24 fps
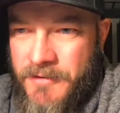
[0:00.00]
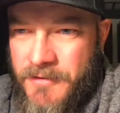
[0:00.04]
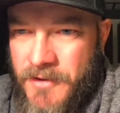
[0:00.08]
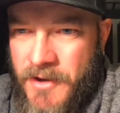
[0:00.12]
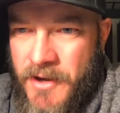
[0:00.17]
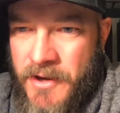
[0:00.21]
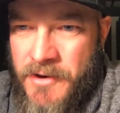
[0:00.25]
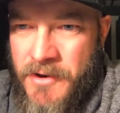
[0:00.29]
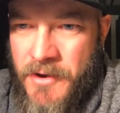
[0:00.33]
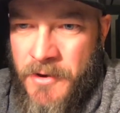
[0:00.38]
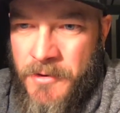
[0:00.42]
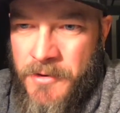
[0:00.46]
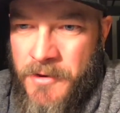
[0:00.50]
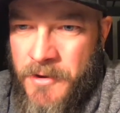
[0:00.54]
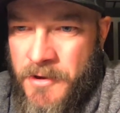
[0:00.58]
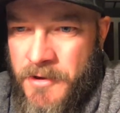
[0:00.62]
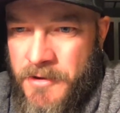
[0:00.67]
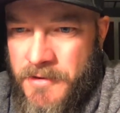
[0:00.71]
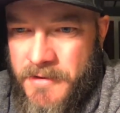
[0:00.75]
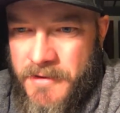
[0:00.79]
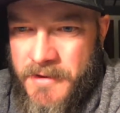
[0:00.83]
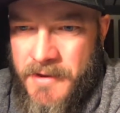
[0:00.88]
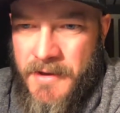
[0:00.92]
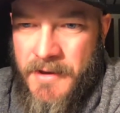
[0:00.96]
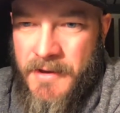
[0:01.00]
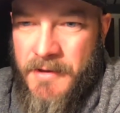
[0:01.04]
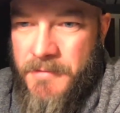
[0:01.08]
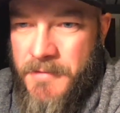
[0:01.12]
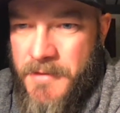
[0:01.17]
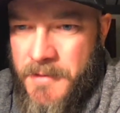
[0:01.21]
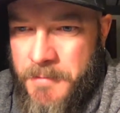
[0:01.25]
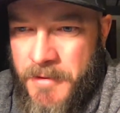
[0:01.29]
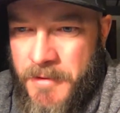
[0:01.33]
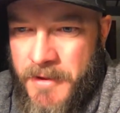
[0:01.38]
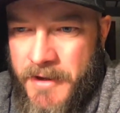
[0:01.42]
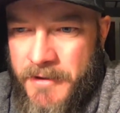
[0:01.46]
So I know
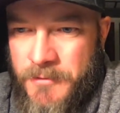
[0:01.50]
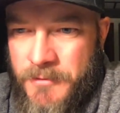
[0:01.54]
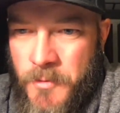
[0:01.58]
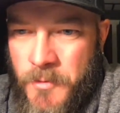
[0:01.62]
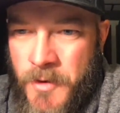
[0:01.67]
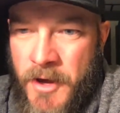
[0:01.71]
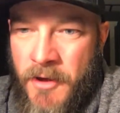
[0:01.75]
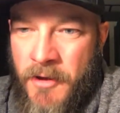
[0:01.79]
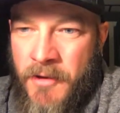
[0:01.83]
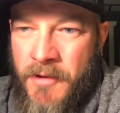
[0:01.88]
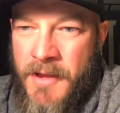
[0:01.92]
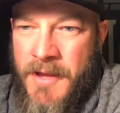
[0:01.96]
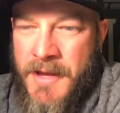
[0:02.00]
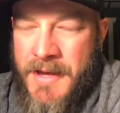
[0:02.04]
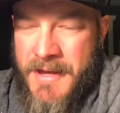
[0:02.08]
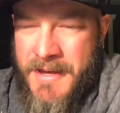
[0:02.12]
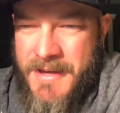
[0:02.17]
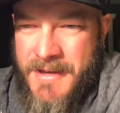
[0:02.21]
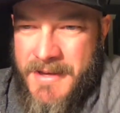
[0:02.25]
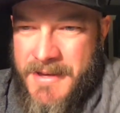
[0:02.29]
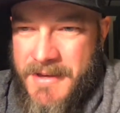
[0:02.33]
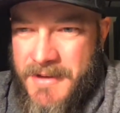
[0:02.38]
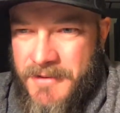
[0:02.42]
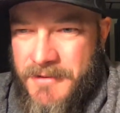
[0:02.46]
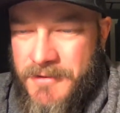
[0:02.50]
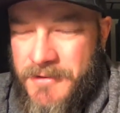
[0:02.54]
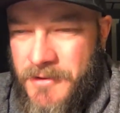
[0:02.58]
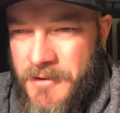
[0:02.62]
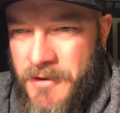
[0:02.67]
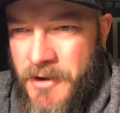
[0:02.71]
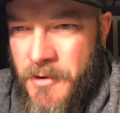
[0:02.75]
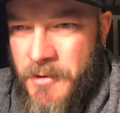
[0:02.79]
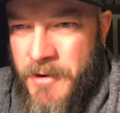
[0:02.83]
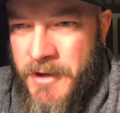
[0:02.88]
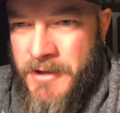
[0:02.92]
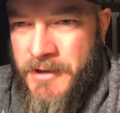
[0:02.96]
the place well.
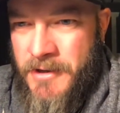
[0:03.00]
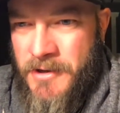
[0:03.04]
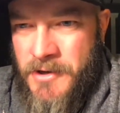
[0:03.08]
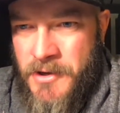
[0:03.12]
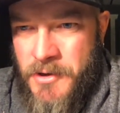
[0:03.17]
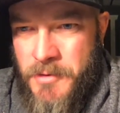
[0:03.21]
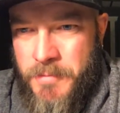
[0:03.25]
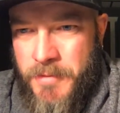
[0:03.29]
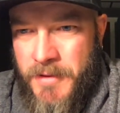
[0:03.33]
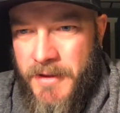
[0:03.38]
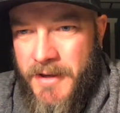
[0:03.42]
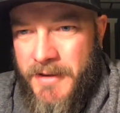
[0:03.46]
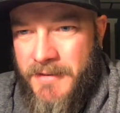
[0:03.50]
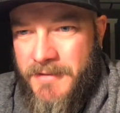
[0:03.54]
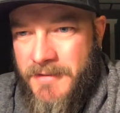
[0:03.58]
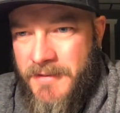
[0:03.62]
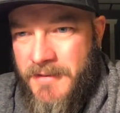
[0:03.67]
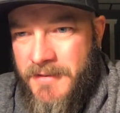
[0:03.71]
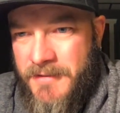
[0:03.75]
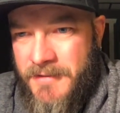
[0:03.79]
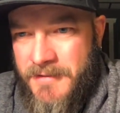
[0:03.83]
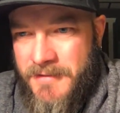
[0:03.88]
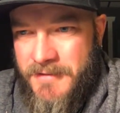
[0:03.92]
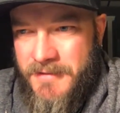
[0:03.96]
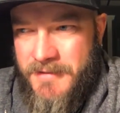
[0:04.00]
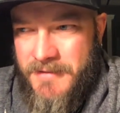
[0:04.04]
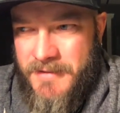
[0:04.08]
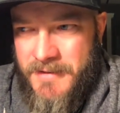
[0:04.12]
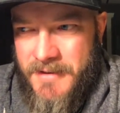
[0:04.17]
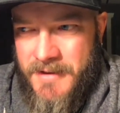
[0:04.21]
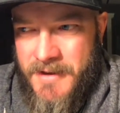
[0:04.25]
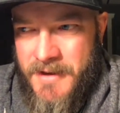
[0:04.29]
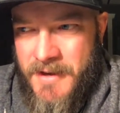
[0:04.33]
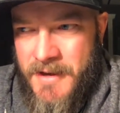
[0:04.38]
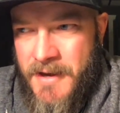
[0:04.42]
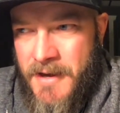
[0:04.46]
So going to new places
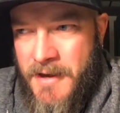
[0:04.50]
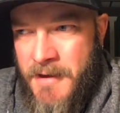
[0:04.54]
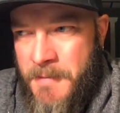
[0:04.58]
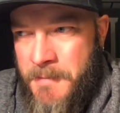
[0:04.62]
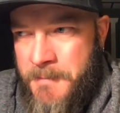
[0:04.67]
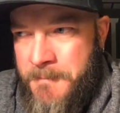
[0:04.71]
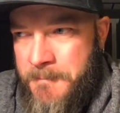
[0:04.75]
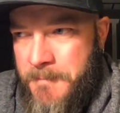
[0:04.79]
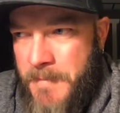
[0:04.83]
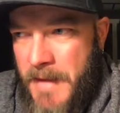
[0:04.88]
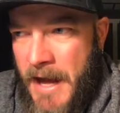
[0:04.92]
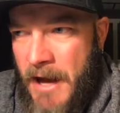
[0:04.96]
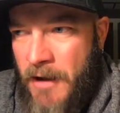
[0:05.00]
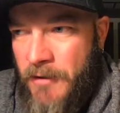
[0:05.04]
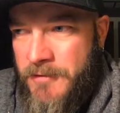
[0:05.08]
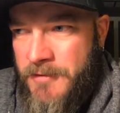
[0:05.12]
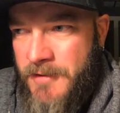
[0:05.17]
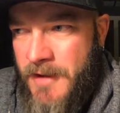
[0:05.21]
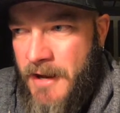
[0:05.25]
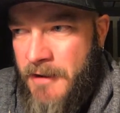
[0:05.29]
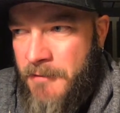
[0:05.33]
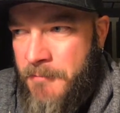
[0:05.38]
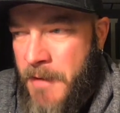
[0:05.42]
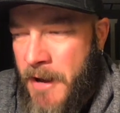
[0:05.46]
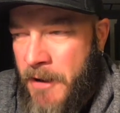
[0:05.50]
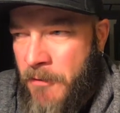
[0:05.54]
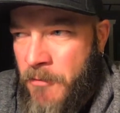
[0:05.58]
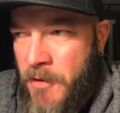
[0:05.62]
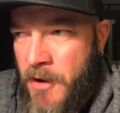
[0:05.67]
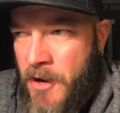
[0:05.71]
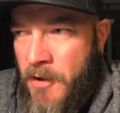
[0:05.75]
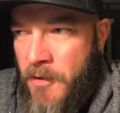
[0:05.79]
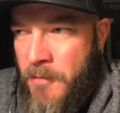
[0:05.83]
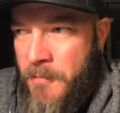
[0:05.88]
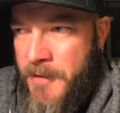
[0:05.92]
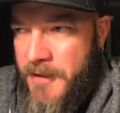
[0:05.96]
outside of my
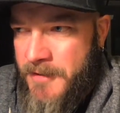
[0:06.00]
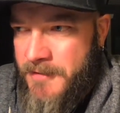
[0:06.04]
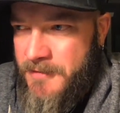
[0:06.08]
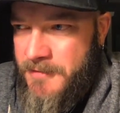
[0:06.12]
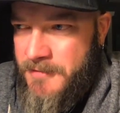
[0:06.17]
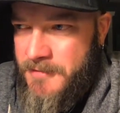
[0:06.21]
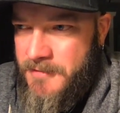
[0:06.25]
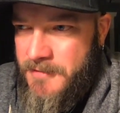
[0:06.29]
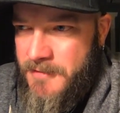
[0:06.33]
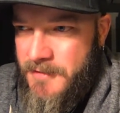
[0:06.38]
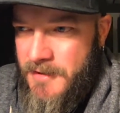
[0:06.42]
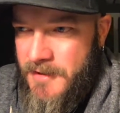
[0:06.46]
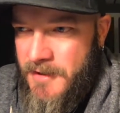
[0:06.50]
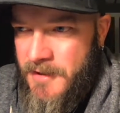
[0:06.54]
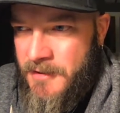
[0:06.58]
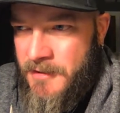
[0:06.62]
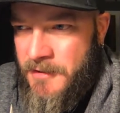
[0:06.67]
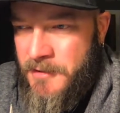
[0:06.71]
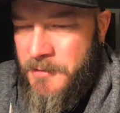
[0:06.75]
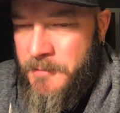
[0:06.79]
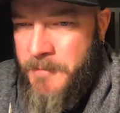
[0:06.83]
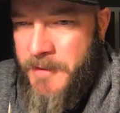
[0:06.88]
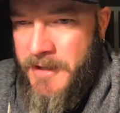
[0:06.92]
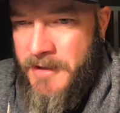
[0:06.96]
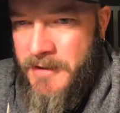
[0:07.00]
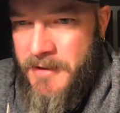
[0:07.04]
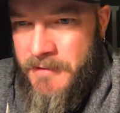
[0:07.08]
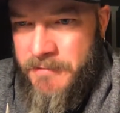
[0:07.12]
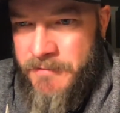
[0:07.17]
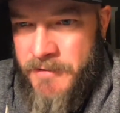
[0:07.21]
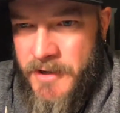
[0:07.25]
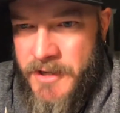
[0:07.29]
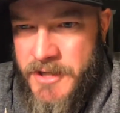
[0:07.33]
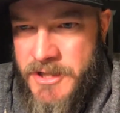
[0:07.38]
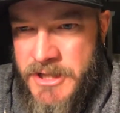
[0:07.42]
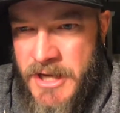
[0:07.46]
realm, it's a little bit
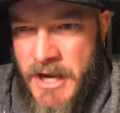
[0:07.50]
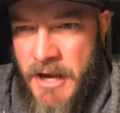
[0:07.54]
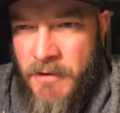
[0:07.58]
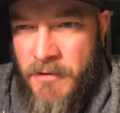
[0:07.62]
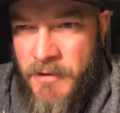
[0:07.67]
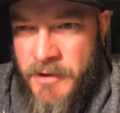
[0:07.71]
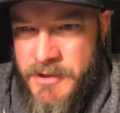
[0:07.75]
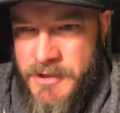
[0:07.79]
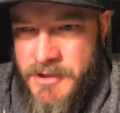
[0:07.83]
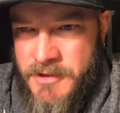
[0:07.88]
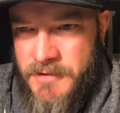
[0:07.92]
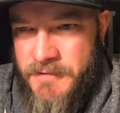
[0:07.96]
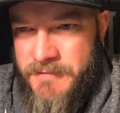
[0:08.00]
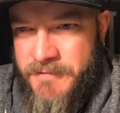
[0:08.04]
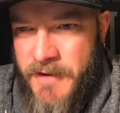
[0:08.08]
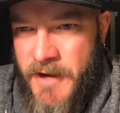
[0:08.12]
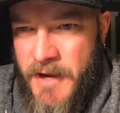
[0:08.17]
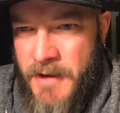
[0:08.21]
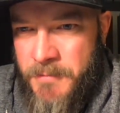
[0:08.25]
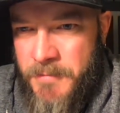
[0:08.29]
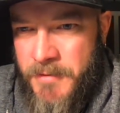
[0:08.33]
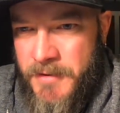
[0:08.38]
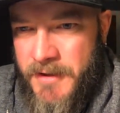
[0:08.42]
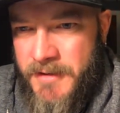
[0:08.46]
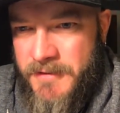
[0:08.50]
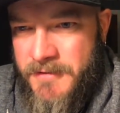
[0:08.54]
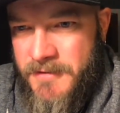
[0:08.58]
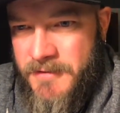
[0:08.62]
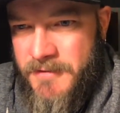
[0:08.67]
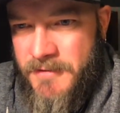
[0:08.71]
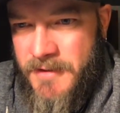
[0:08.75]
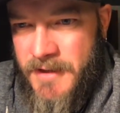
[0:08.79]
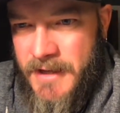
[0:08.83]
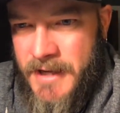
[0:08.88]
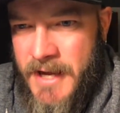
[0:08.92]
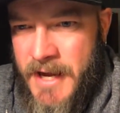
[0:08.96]
different challenge to find
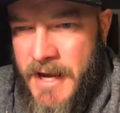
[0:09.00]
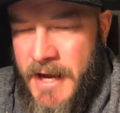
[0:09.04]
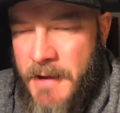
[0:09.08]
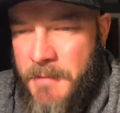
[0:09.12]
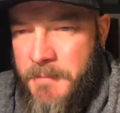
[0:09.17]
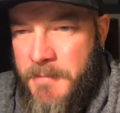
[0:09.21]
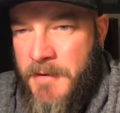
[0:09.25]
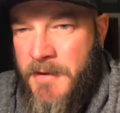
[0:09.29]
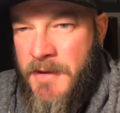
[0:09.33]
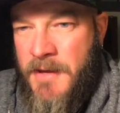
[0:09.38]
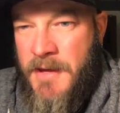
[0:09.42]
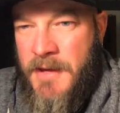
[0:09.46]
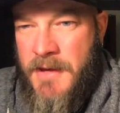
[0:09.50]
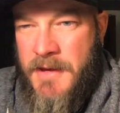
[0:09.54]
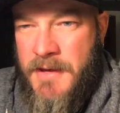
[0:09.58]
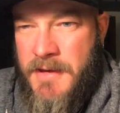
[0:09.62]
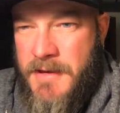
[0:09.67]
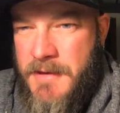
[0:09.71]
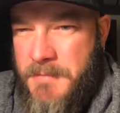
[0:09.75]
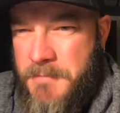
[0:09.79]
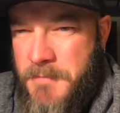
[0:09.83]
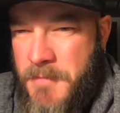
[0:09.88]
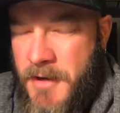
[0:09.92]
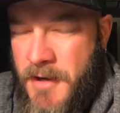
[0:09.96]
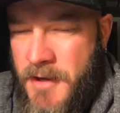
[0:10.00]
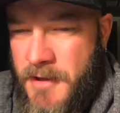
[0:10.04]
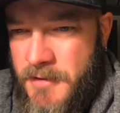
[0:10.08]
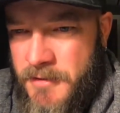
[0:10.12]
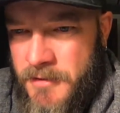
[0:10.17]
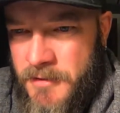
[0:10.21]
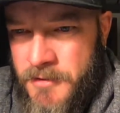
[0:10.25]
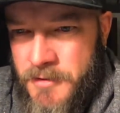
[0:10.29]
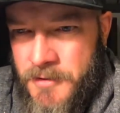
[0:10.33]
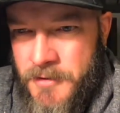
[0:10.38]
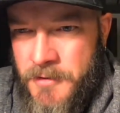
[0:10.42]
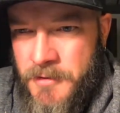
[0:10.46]
places to camp. But
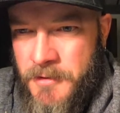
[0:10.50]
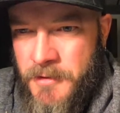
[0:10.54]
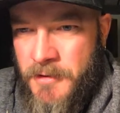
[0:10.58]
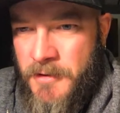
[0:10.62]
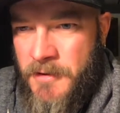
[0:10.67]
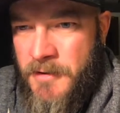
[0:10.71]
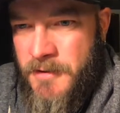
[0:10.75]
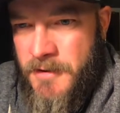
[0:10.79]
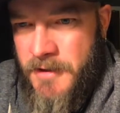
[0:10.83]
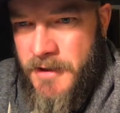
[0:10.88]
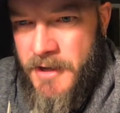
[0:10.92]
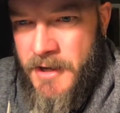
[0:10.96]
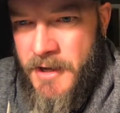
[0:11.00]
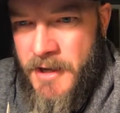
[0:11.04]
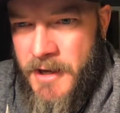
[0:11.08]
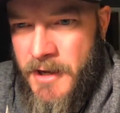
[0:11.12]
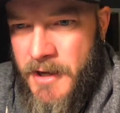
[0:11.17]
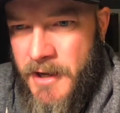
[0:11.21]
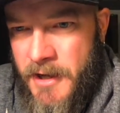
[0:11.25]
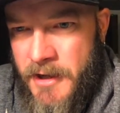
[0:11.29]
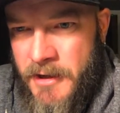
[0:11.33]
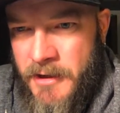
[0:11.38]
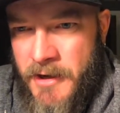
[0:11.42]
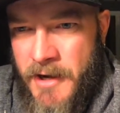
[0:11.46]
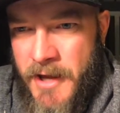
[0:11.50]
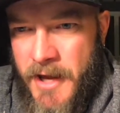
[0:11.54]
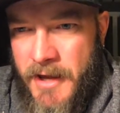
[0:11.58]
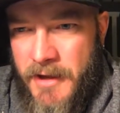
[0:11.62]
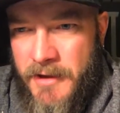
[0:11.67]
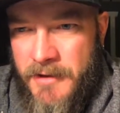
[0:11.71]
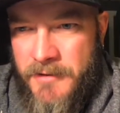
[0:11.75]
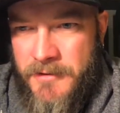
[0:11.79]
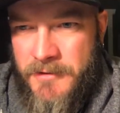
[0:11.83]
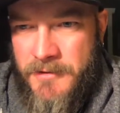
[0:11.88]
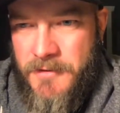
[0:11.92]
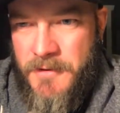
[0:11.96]
Google and internet
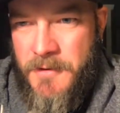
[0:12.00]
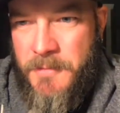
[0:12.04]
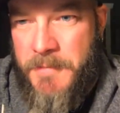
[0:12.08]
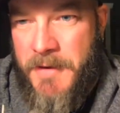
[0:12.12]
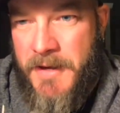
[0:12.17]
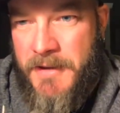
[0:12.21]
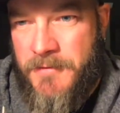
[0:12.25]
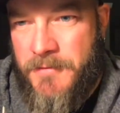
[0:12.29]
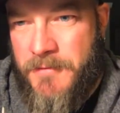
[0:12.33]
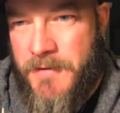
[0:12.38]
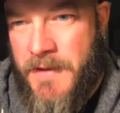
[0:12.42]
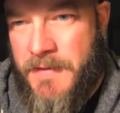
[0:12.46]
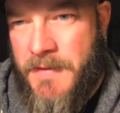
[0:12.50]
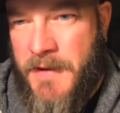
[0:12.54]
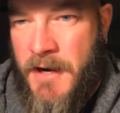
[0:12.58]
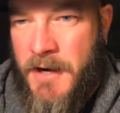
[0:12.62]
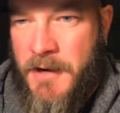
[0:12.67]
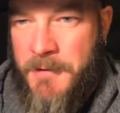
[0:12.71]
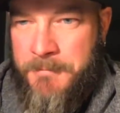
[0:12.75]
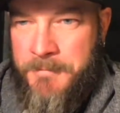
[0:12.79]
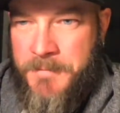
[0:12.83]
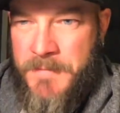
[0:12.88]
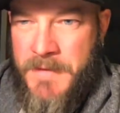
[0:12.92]
is your best friend there.